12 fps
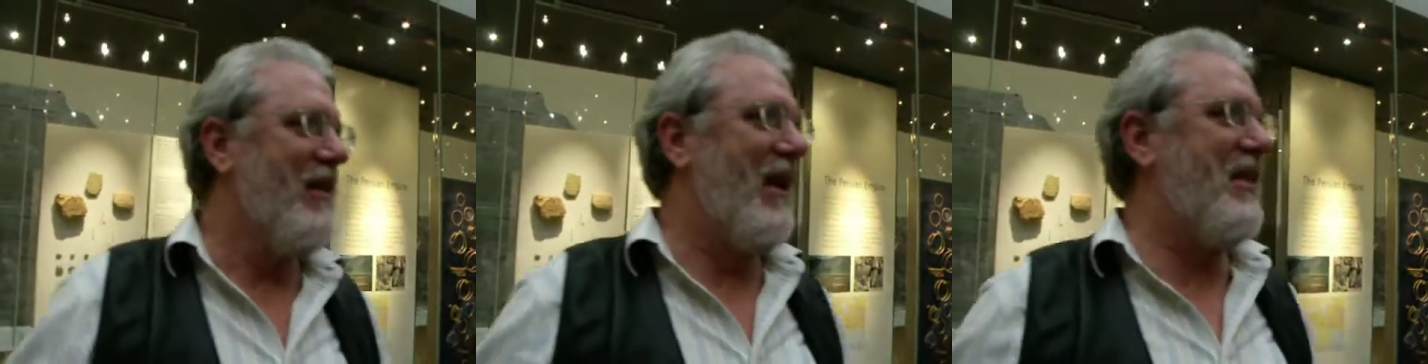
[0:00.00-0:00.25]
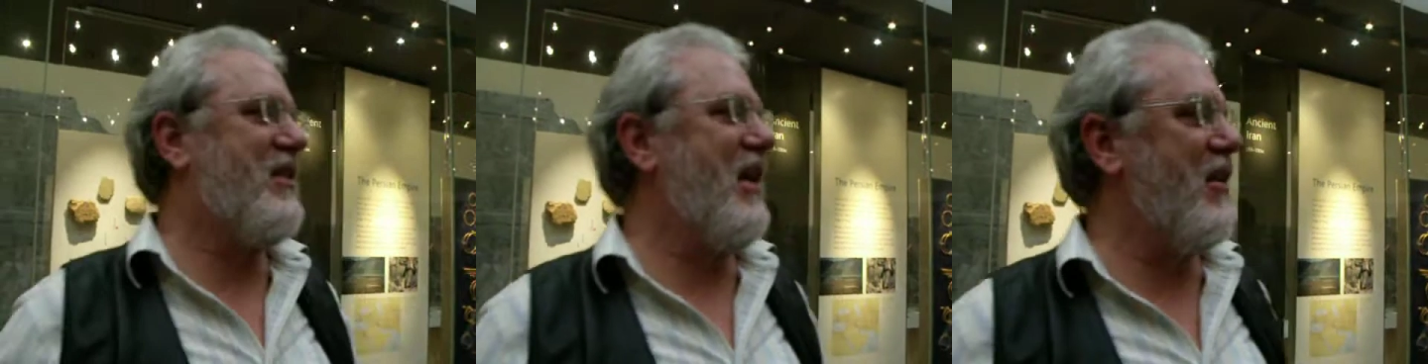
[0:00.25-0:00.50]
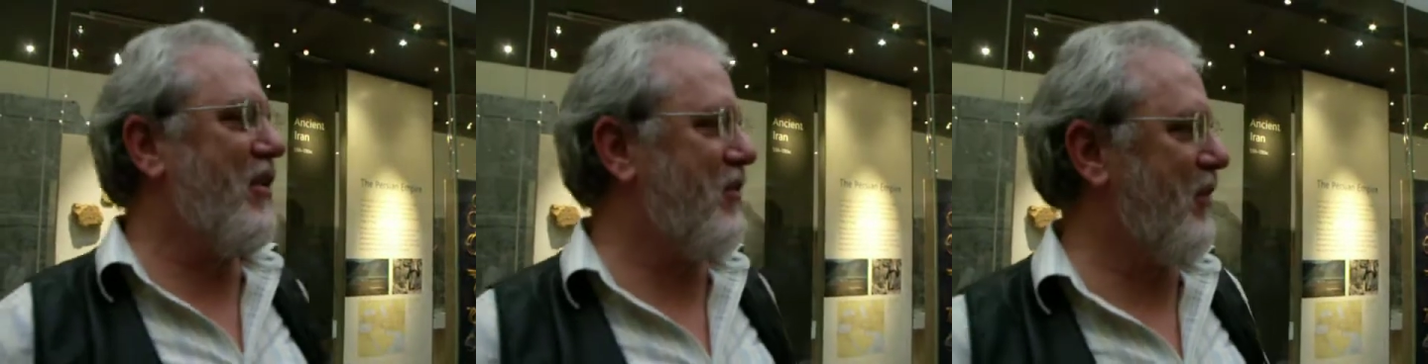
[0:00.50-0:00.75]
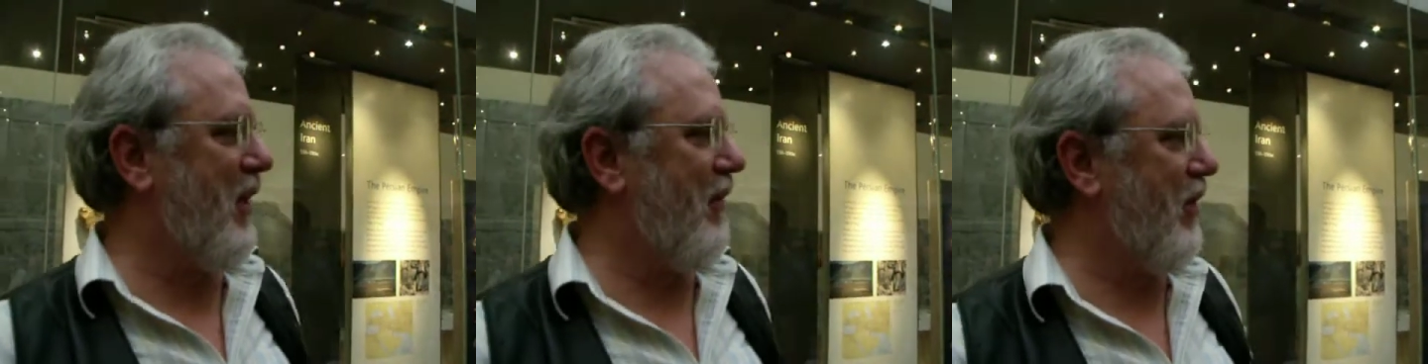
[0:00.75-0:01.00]
That's the end of this,
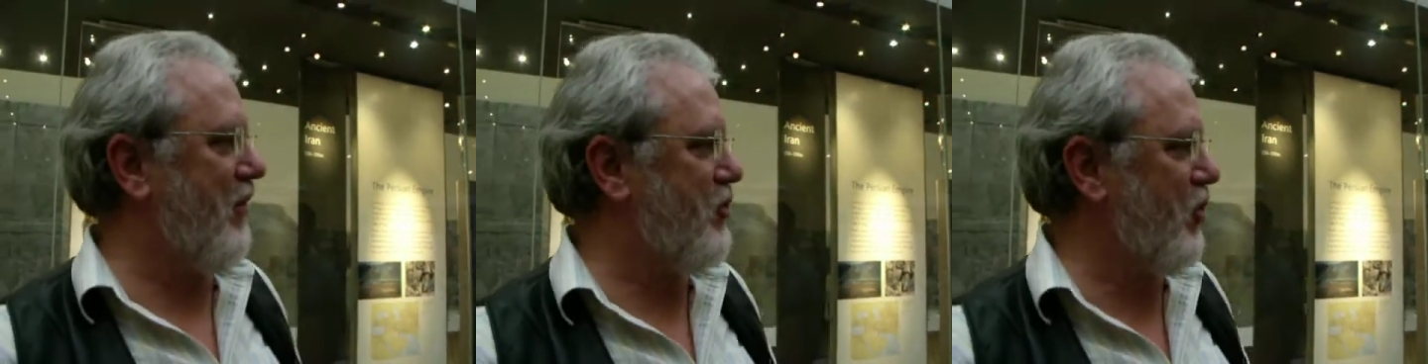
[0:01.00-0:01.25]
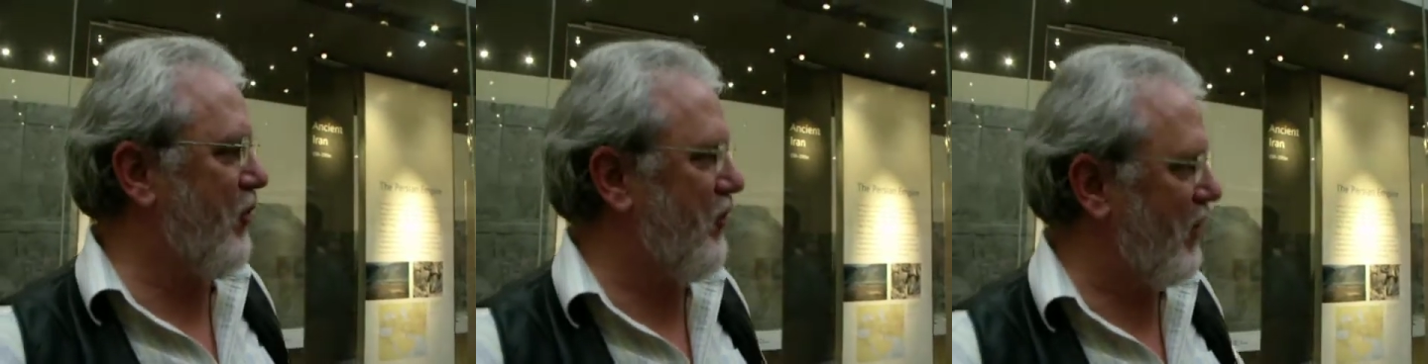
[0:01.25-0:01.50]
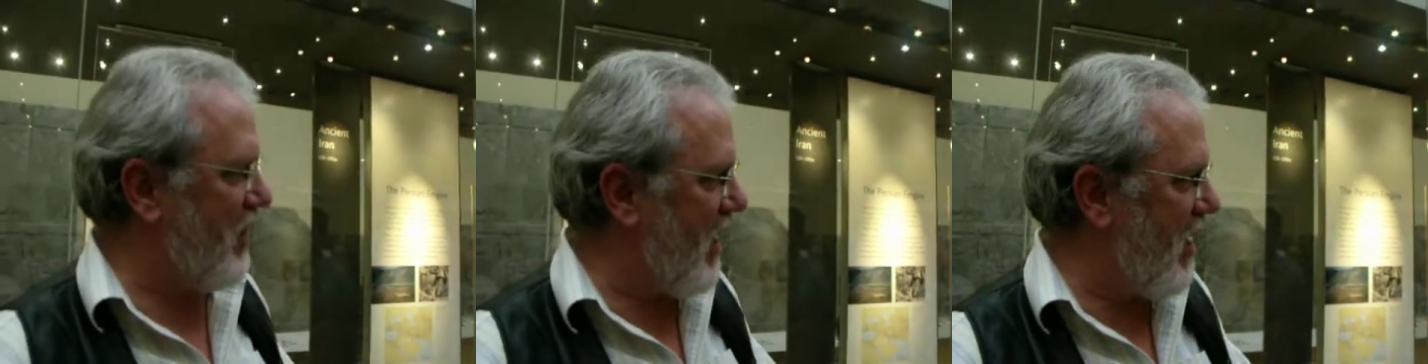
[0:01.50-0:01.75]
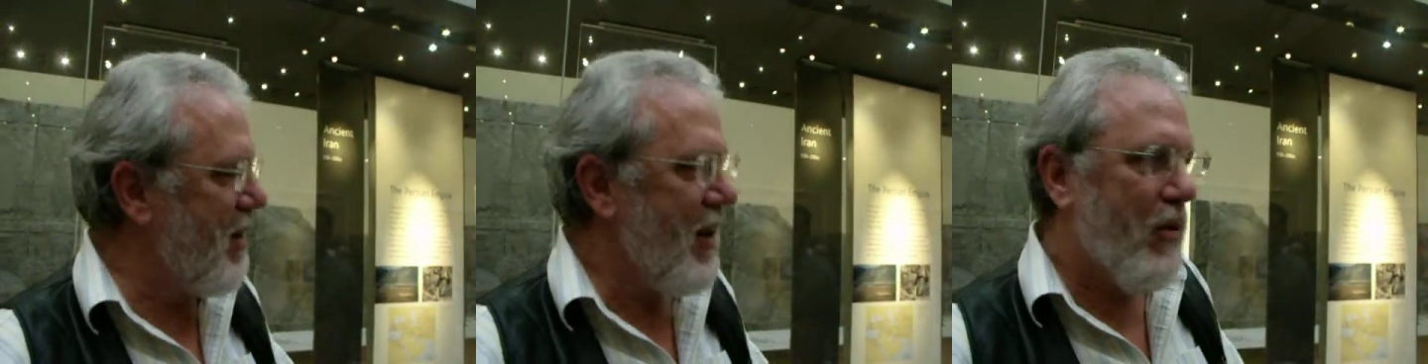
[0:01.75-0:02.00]
the tour for
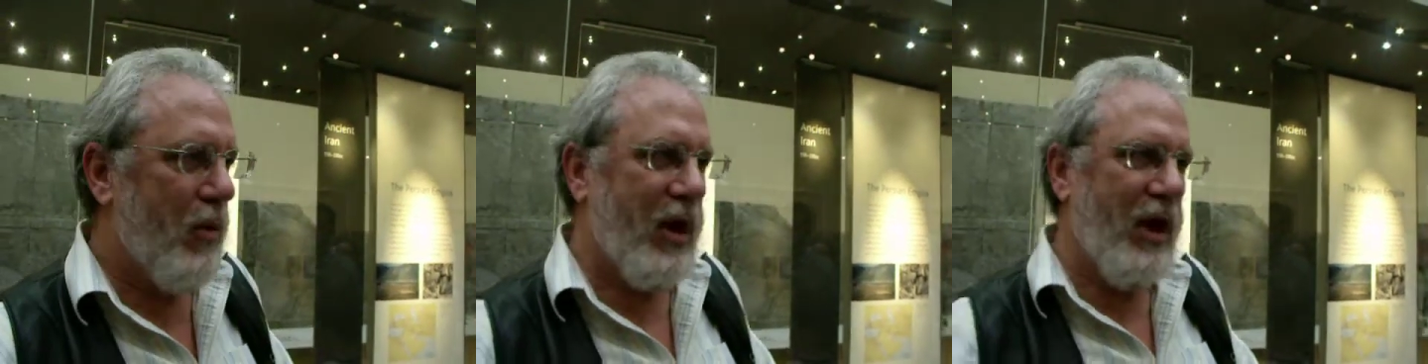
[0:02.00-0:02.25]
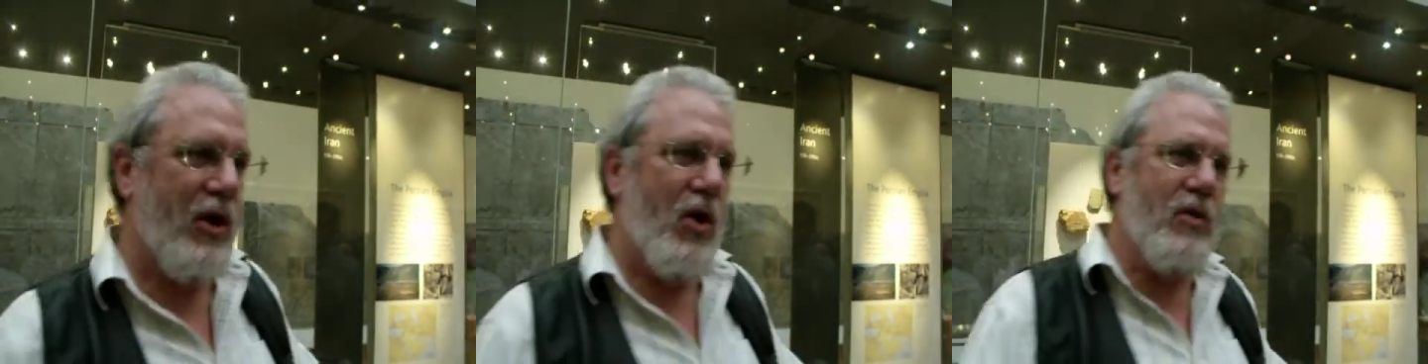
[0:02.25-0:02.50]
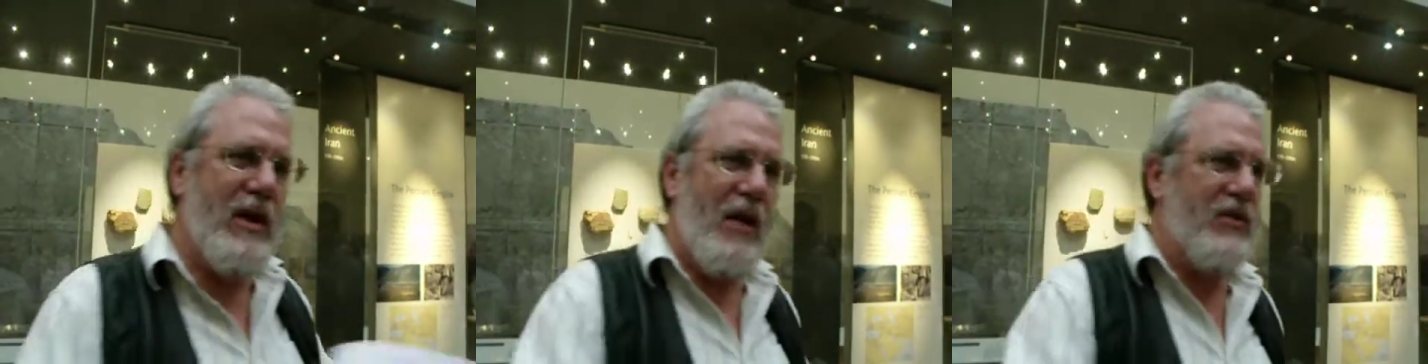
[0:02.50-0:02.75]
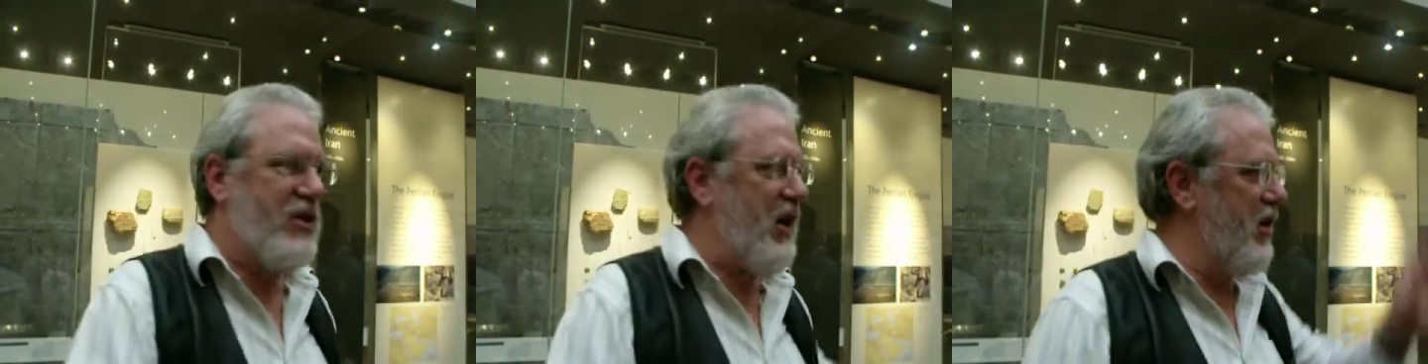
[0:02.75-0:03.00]
today. We're going to go
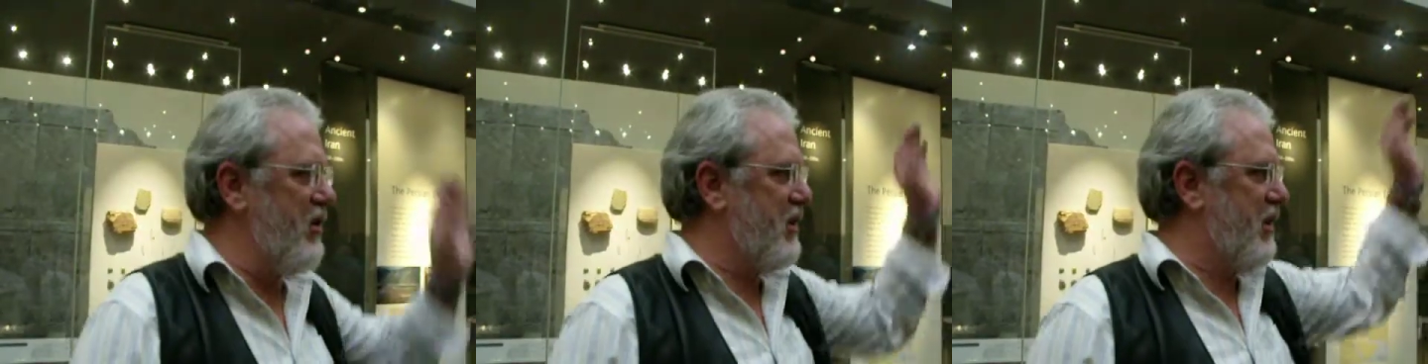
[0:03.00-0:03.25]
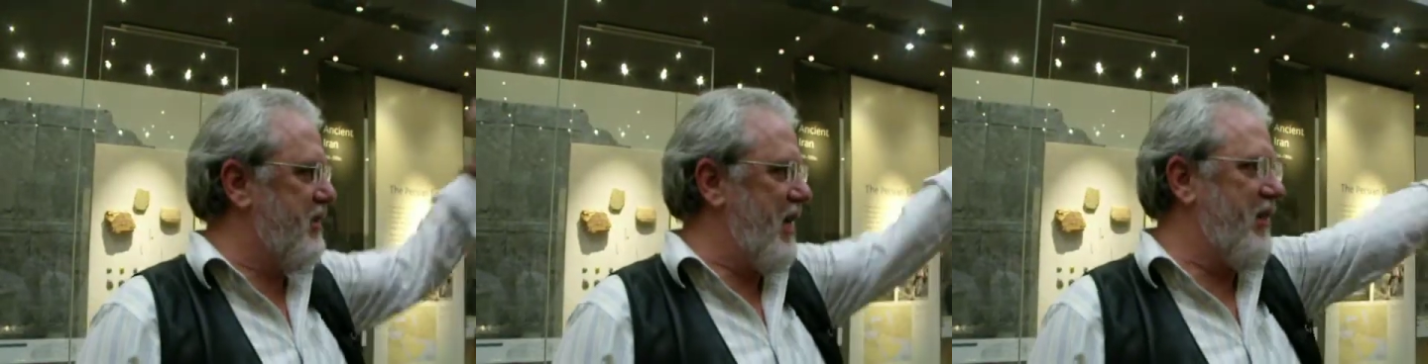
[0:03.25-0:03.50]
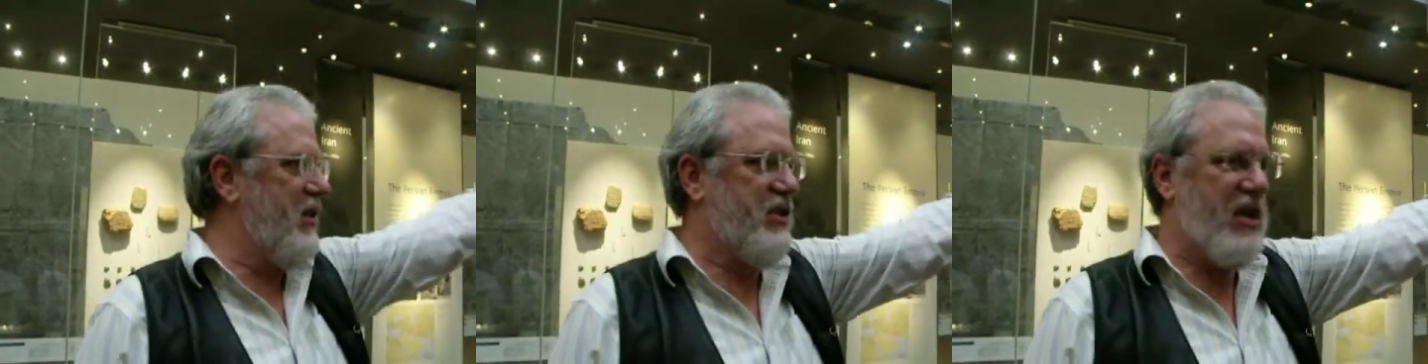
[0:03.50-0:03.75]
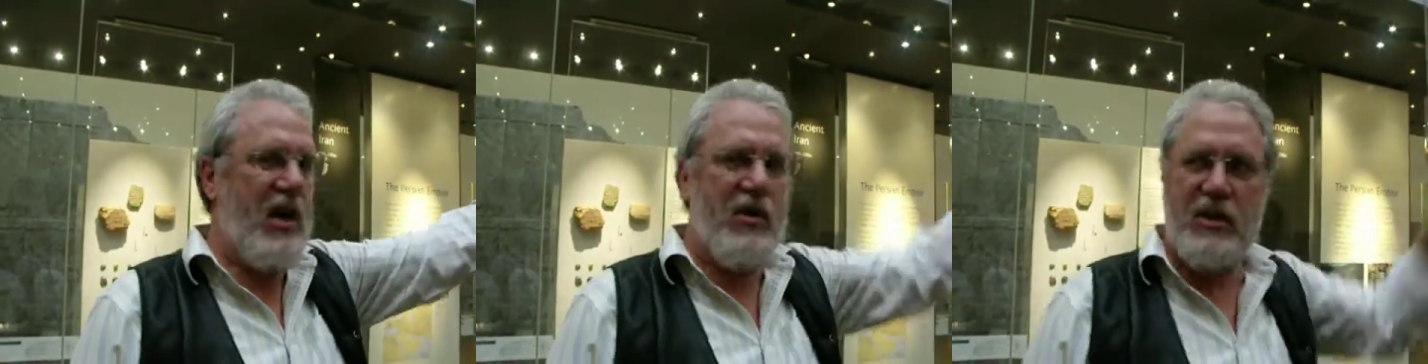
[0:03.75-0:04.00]
downstairs, take the
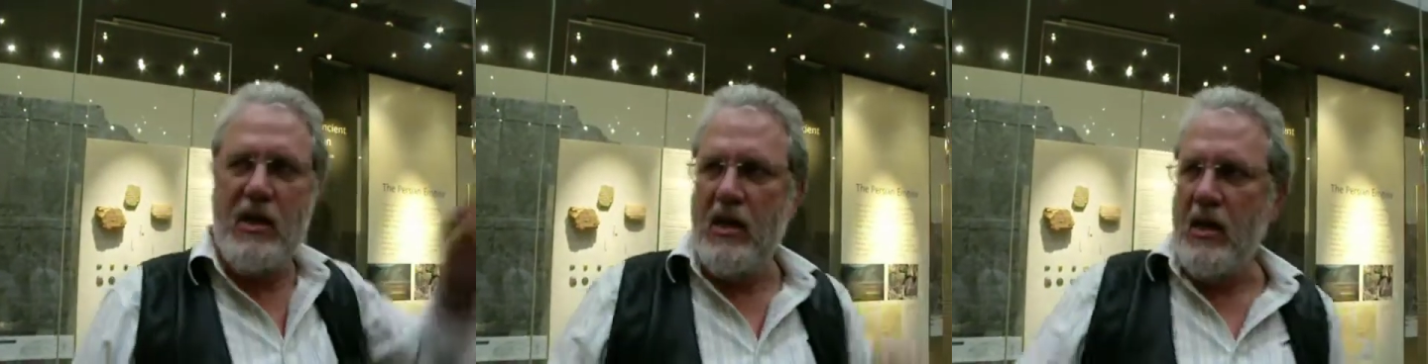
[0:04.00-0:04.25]
stairs.